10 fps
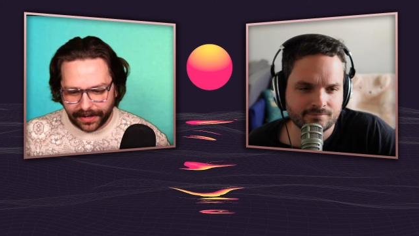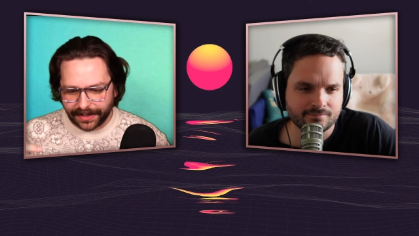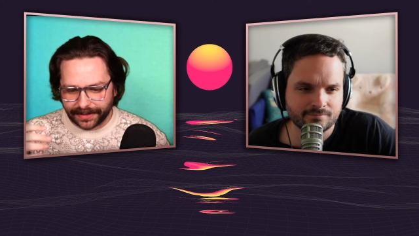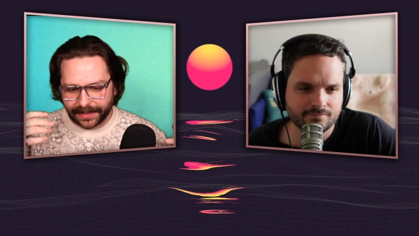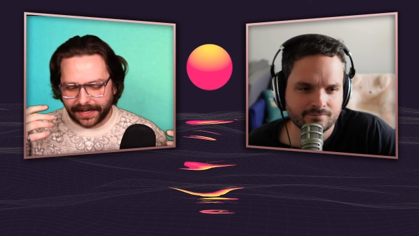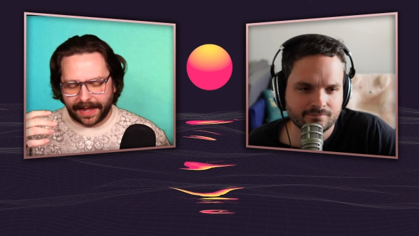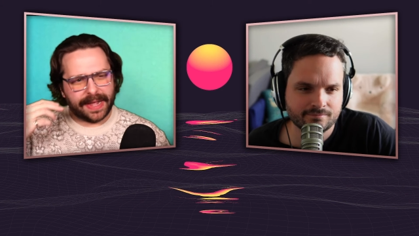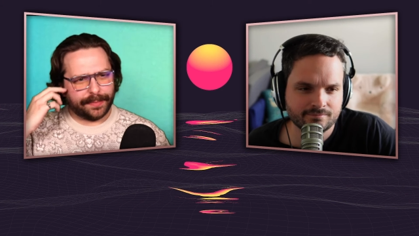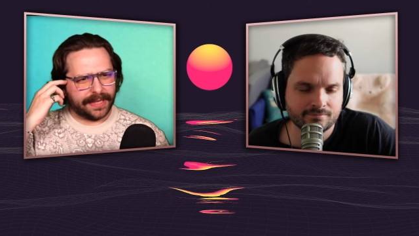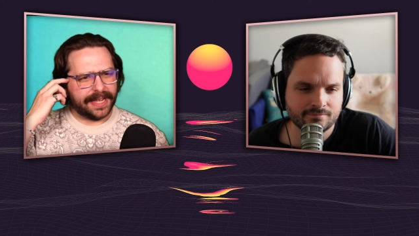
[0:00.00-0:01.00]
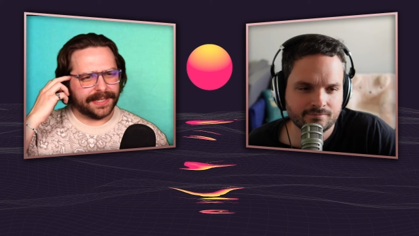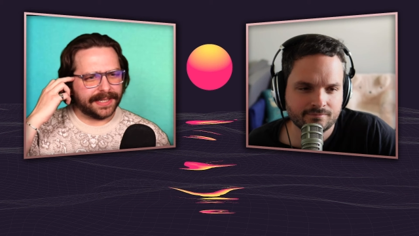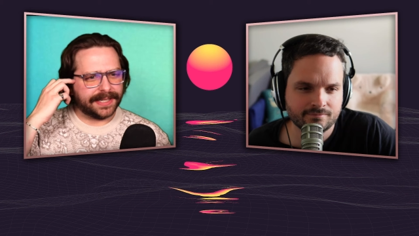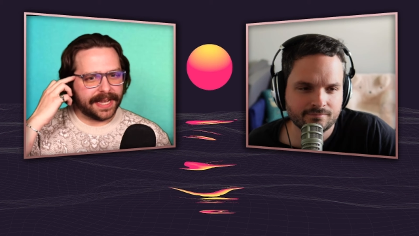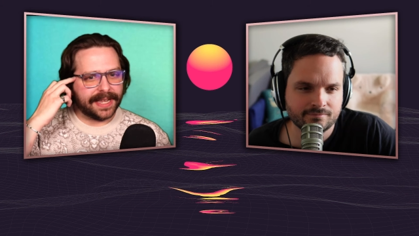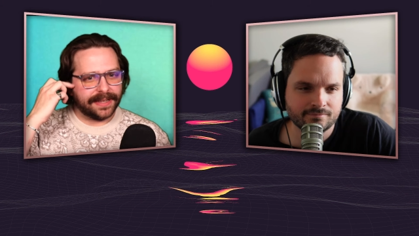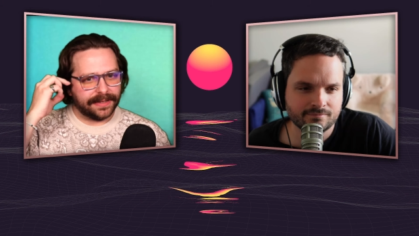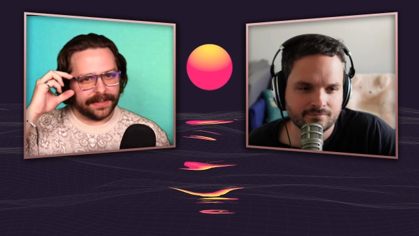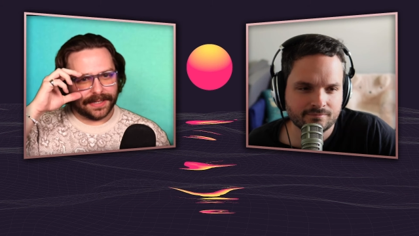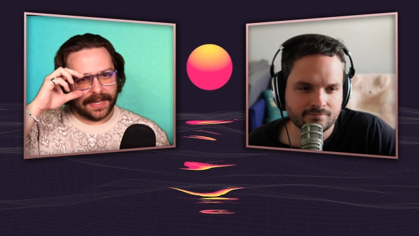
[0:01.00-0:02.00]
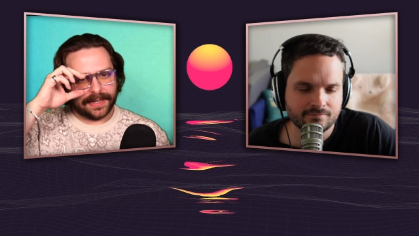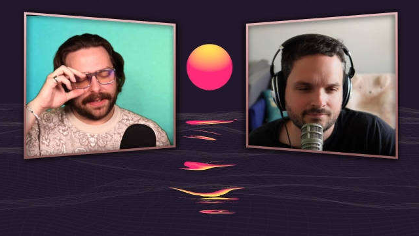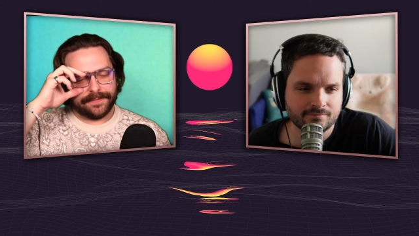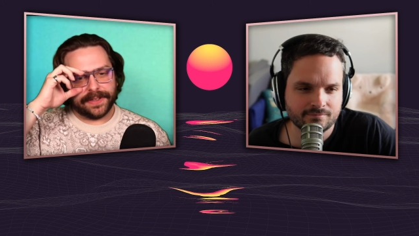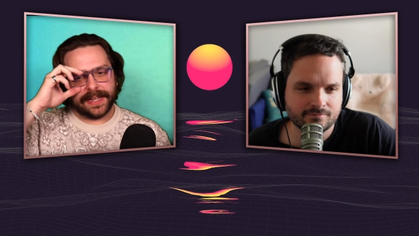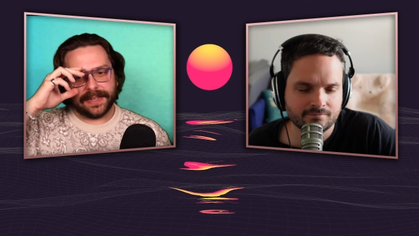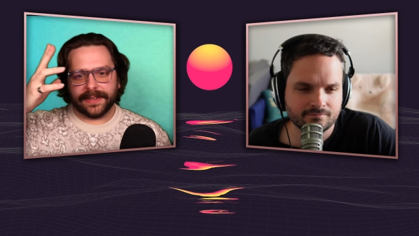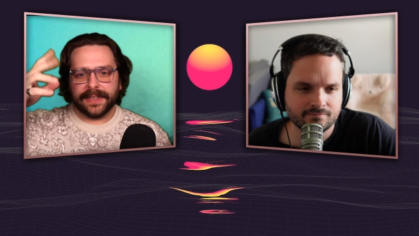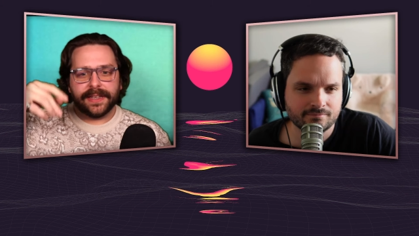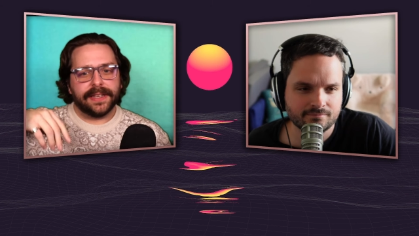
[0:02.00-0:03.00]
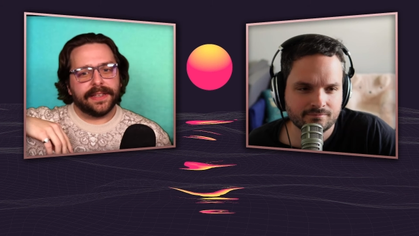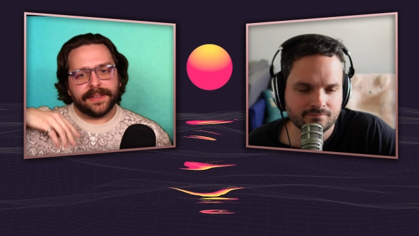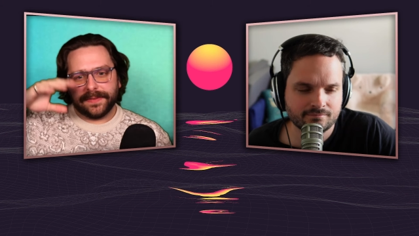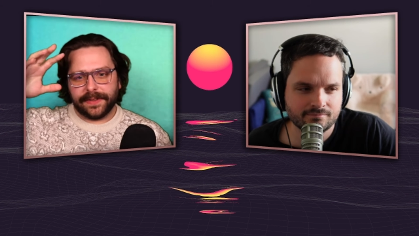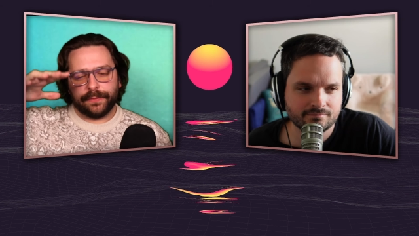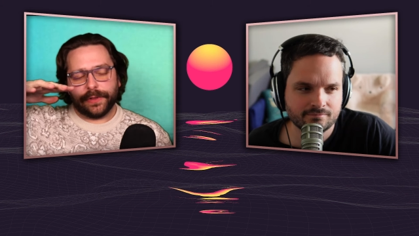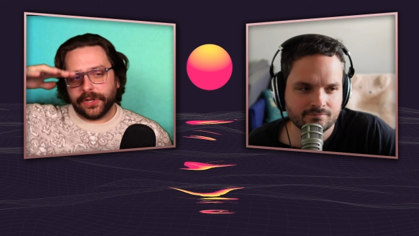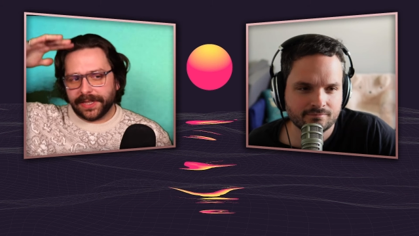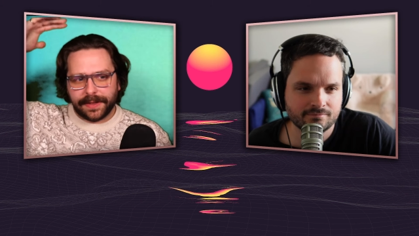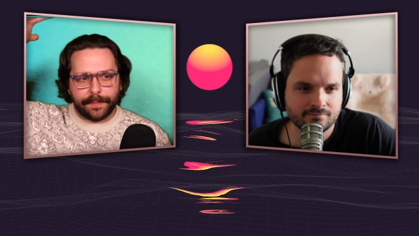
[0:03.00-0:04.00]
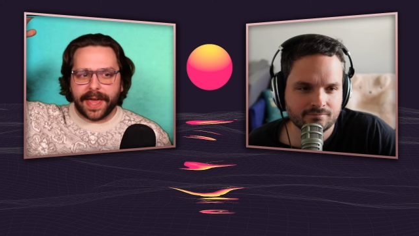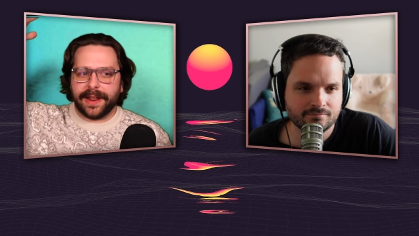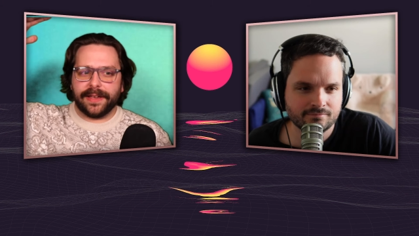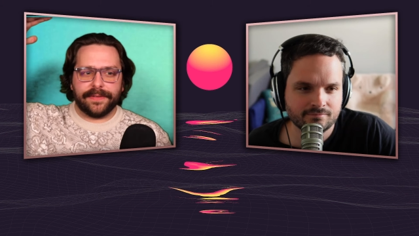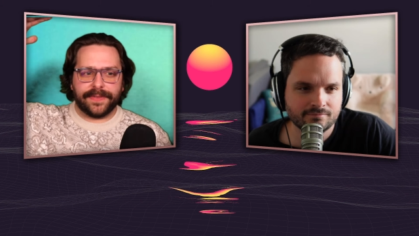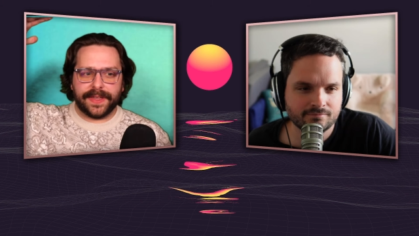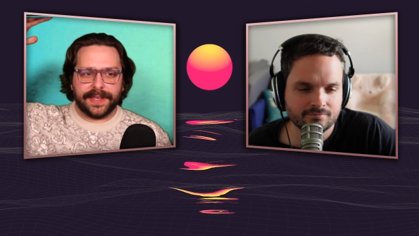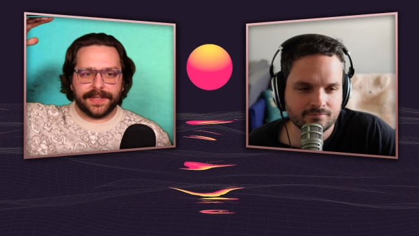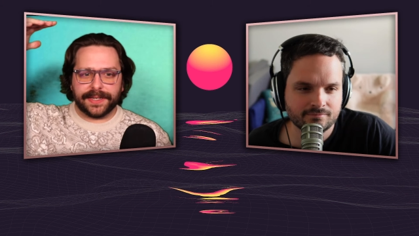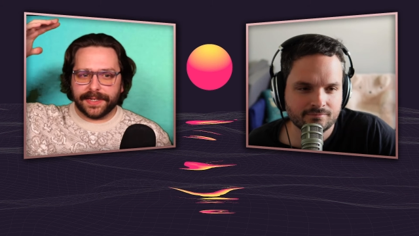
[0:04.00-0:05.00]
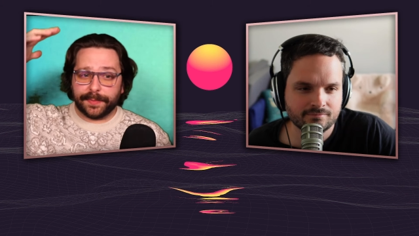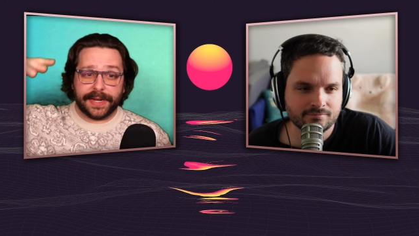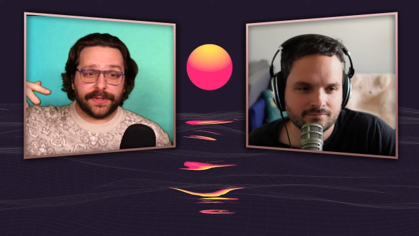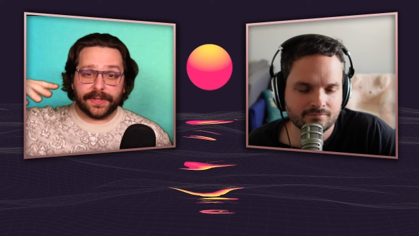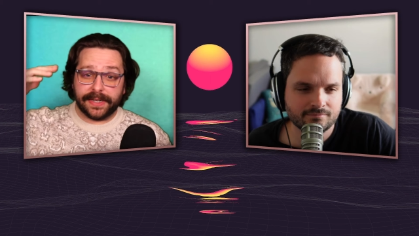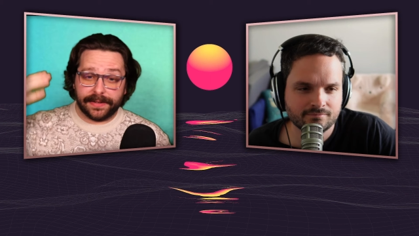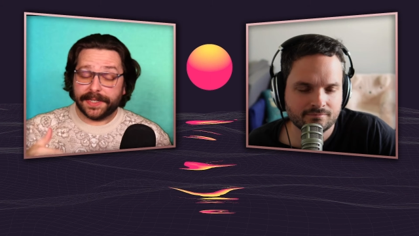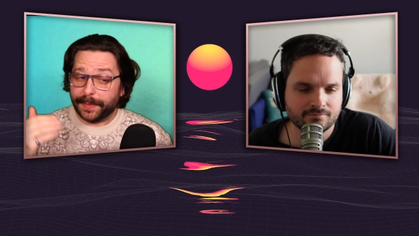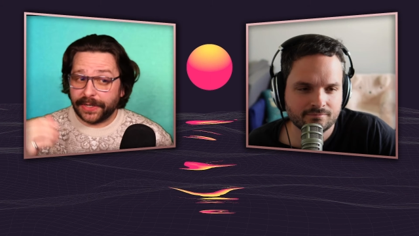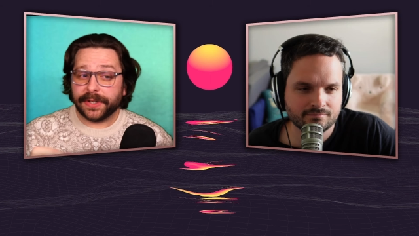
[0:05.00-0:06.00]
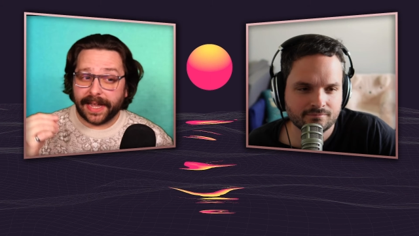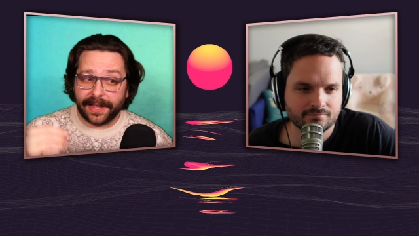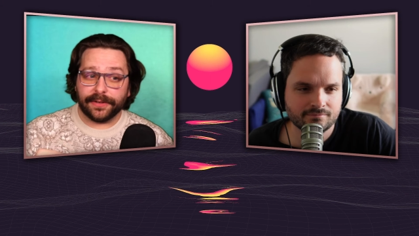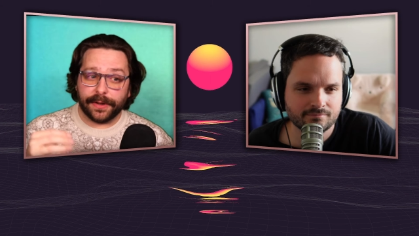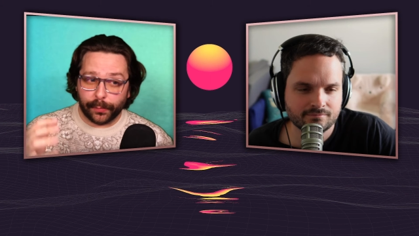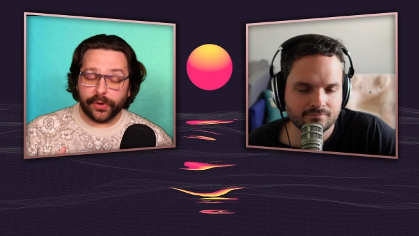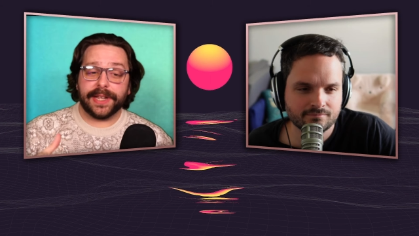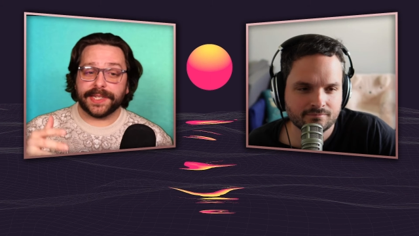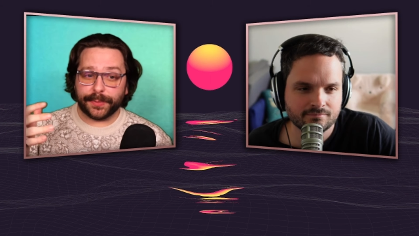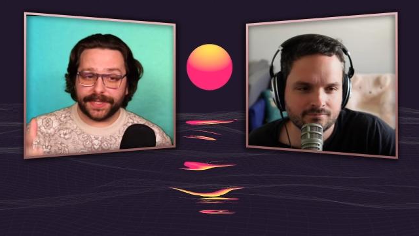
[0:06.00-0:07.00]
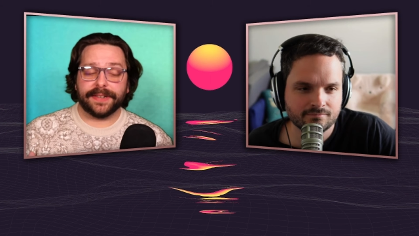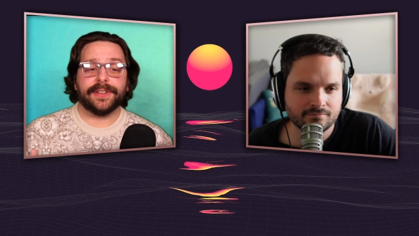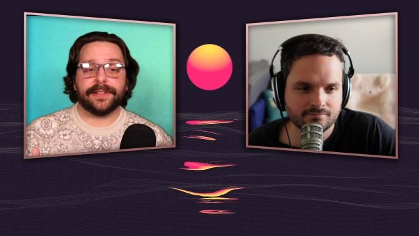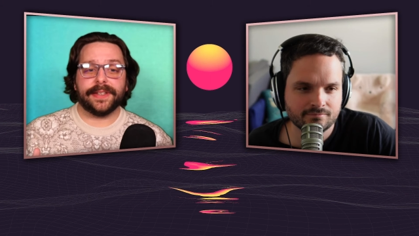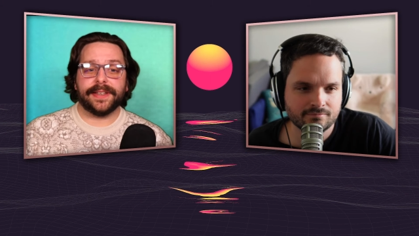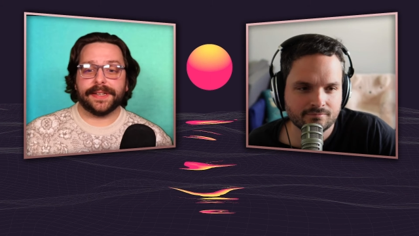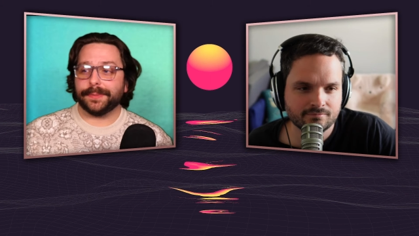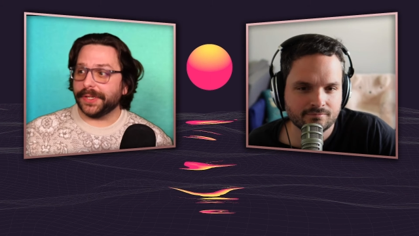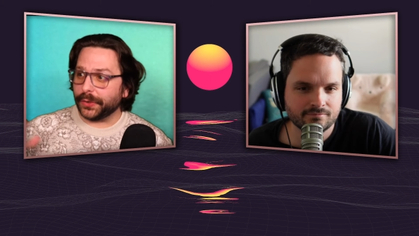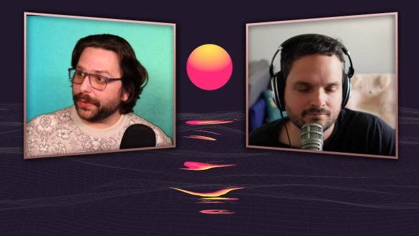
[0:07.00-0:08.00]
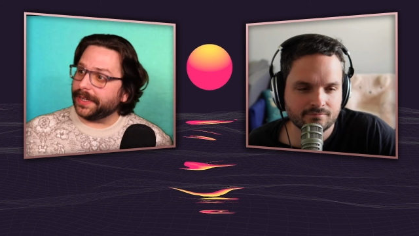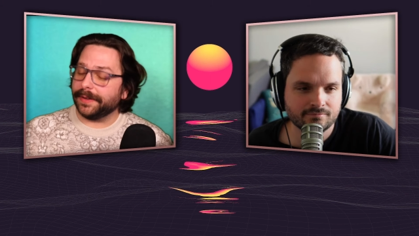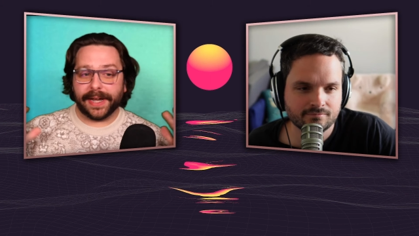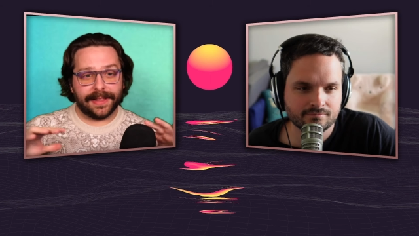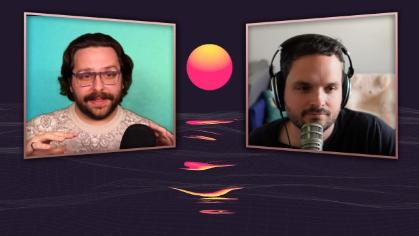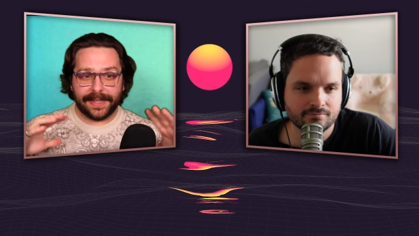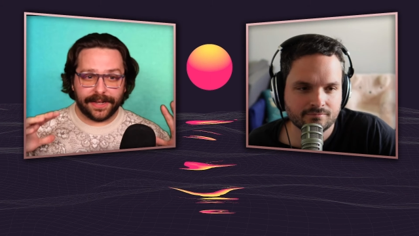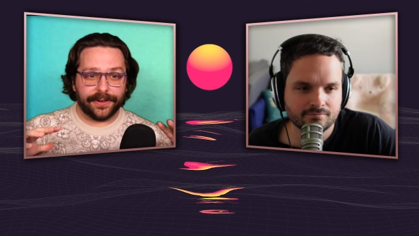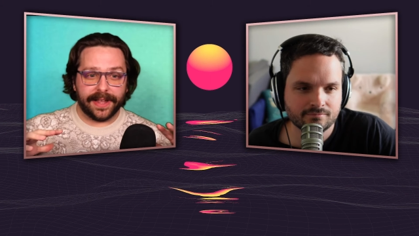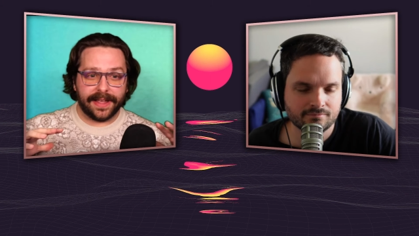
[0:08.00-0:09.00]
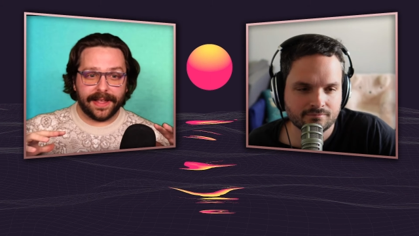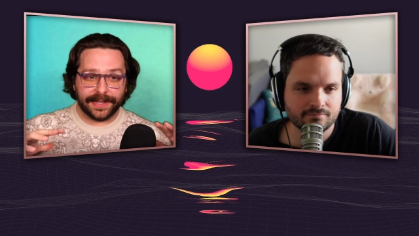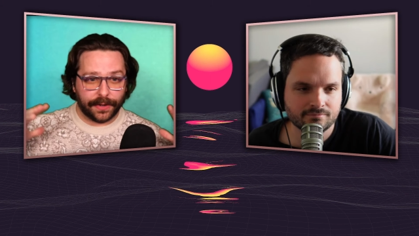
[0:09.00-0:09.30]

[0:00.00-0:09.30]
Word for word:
Speaker 1: it's like not my place to say it because like I feel like if we look at the meta of things and especially especially how Aabria specifically has been treated by like the internet as a